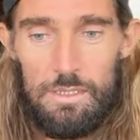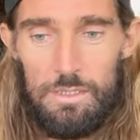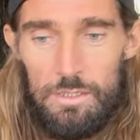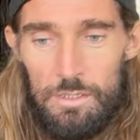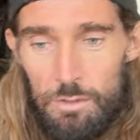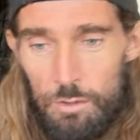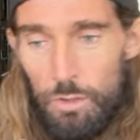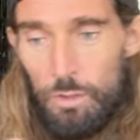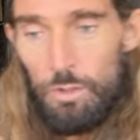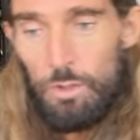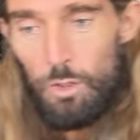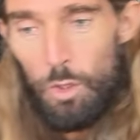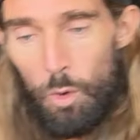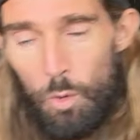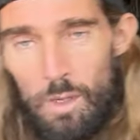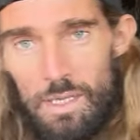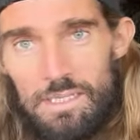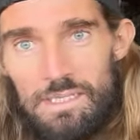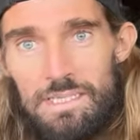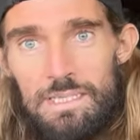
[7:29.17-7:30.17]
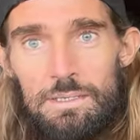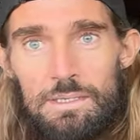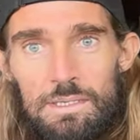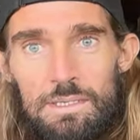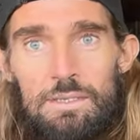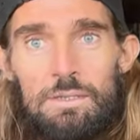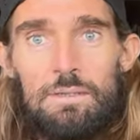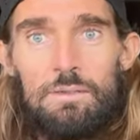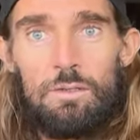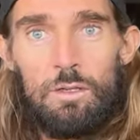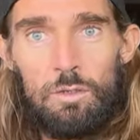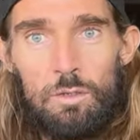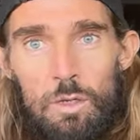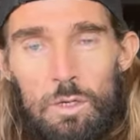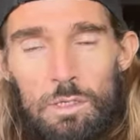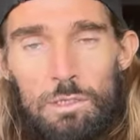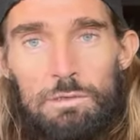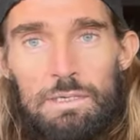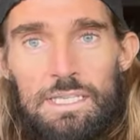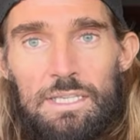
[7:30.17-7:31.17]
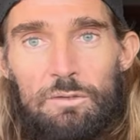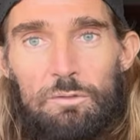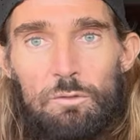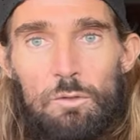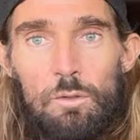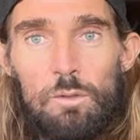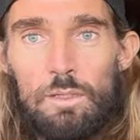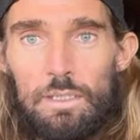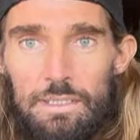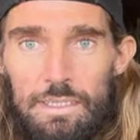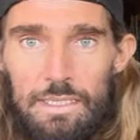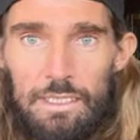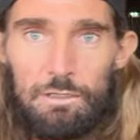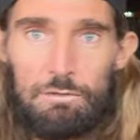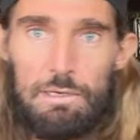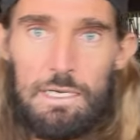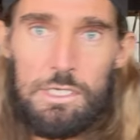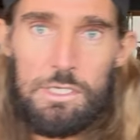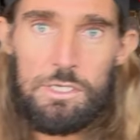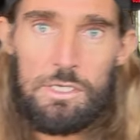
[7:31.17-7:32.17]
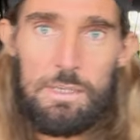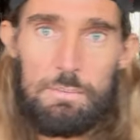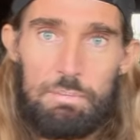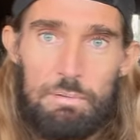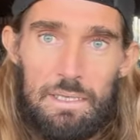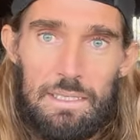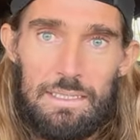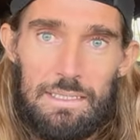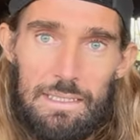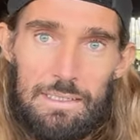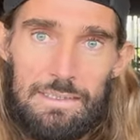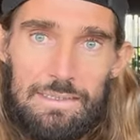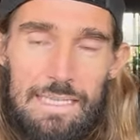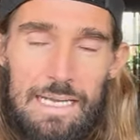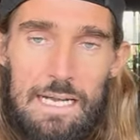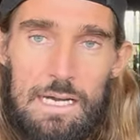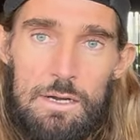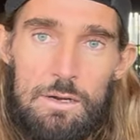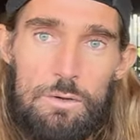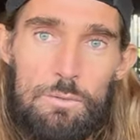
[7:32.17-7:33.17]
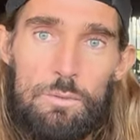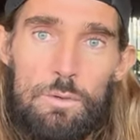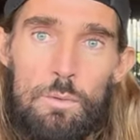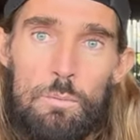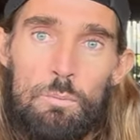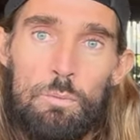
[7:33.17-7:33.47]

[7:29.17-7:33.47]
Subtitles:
you can go at it the longer interval and then gradually bring that down,